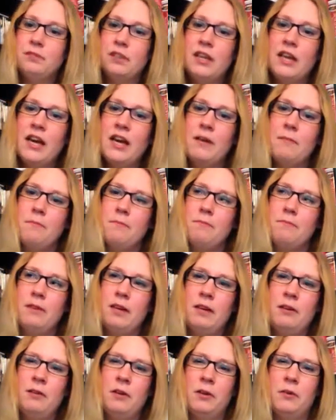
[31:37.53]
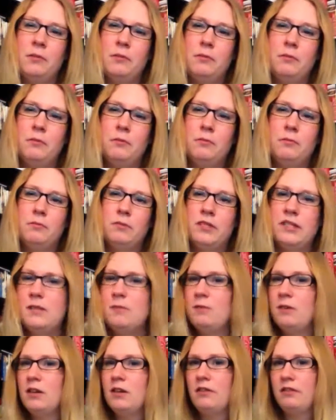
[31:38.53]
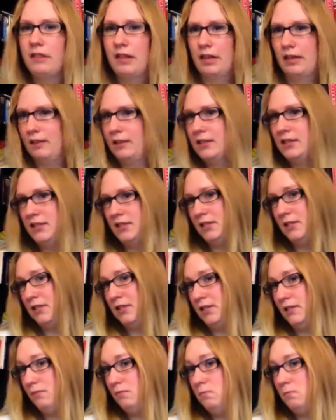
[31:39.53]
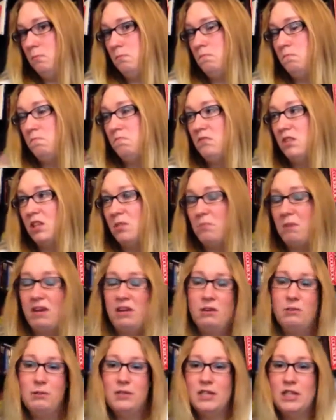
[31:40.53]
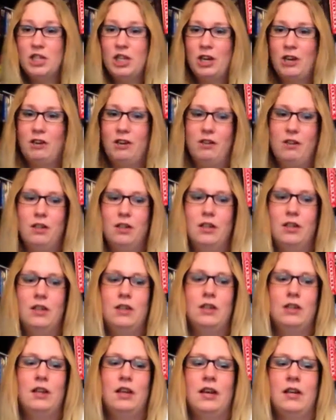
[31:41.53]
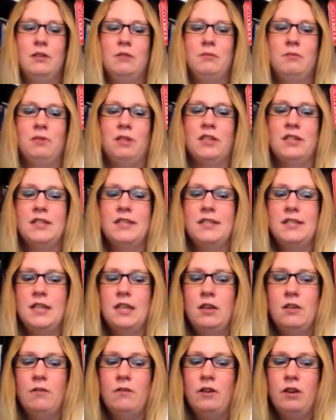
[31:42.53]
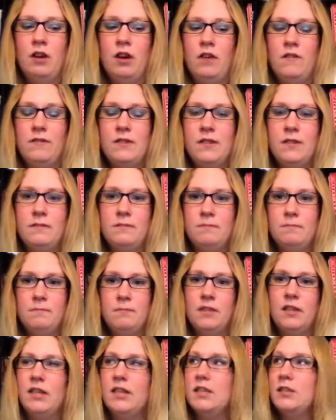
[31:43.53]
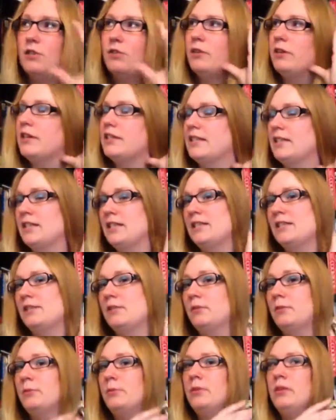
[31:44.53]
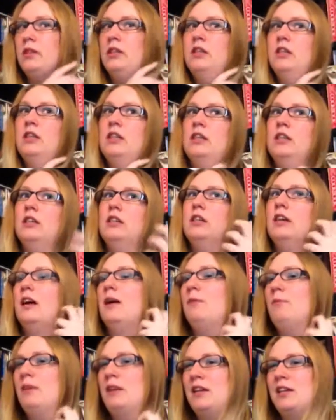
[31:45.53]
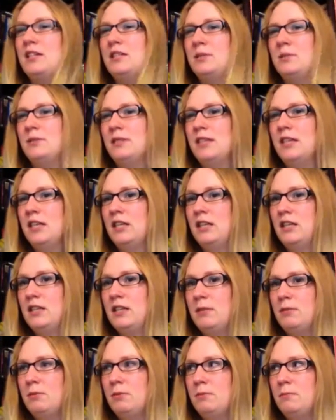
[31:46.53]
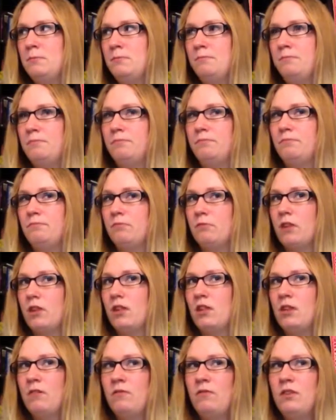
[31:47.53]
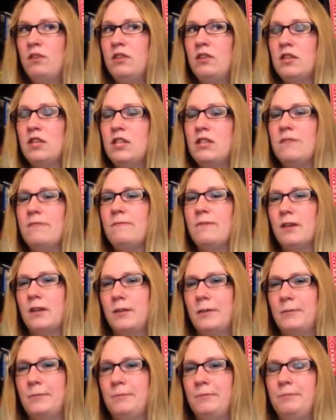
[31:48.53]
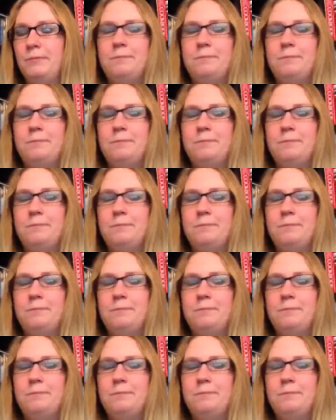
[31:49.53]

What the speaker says: Yeah, I don't know. We'll see what y'all think. This is my cozy chair. I don't get to sit here very often. The kids are crazy, so... And when I do sit in this room, they feel the need to follow.